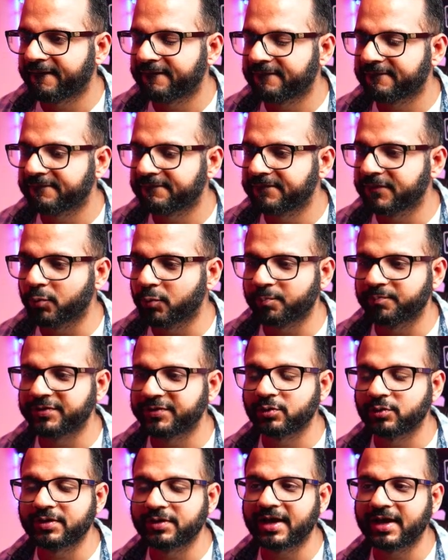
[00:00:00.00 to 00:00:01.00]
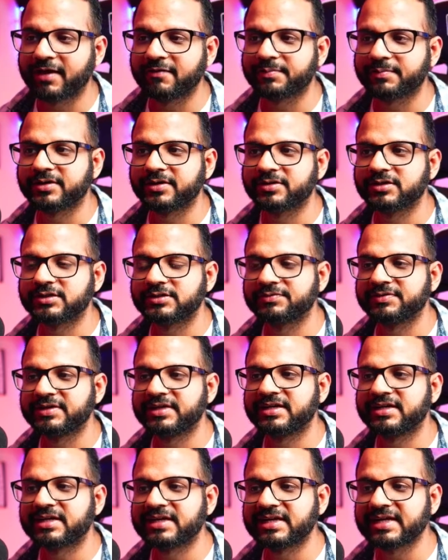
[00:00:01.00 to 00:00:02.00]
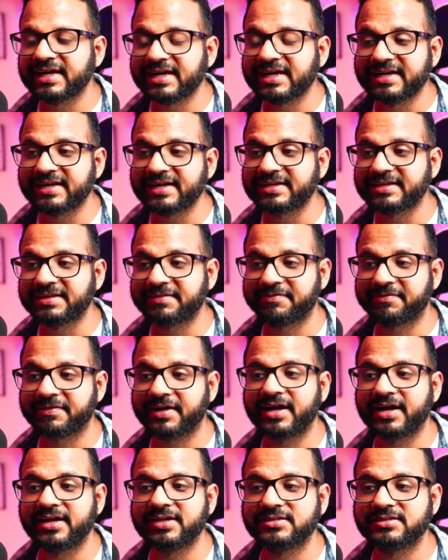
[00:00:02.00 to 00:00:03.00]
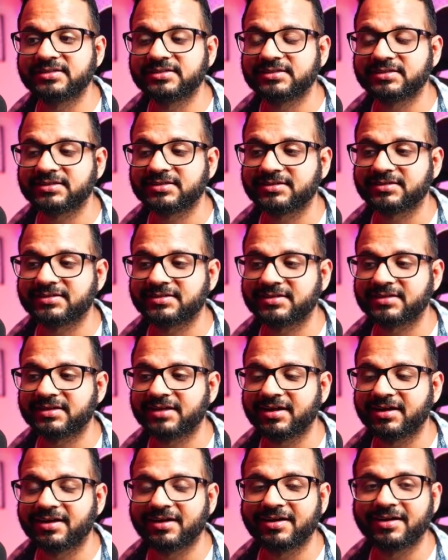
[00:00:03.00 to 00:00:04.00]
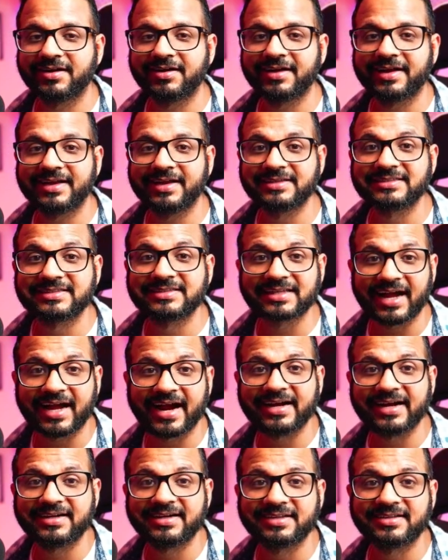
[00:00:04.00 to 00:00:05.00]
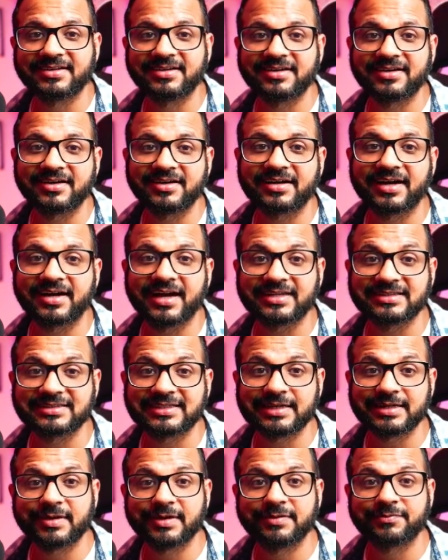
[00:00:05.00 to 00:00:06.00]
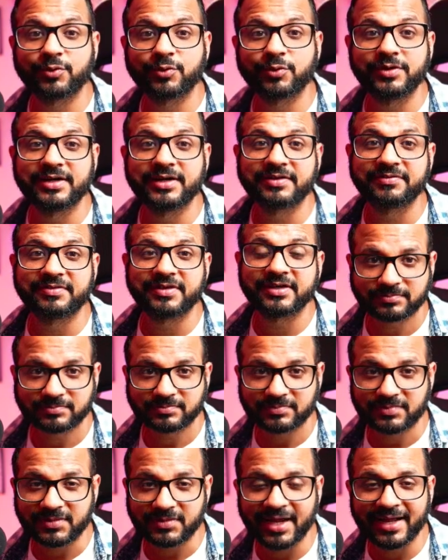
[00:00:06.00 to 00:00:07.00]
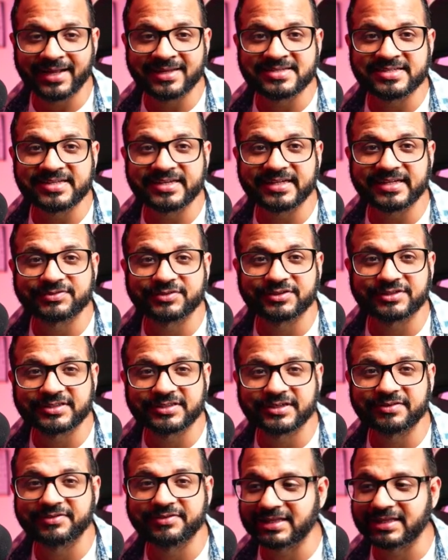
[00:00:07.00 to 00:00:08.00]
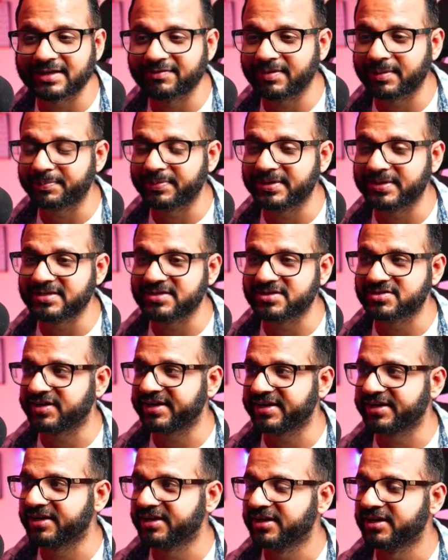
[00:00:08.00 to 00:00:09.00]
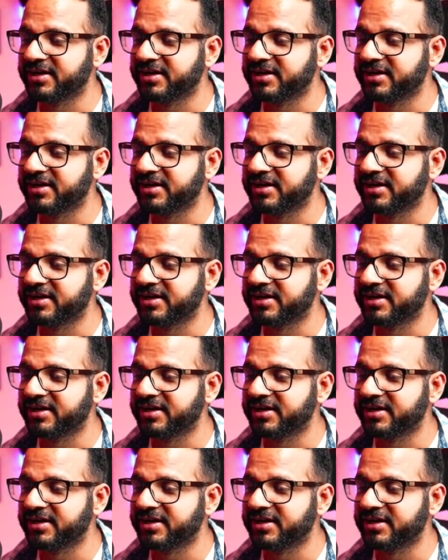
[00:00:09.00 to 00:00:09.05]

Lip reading: No, we don't have because we created the files inside the HTML folder where Nginx was serving the web pages, right?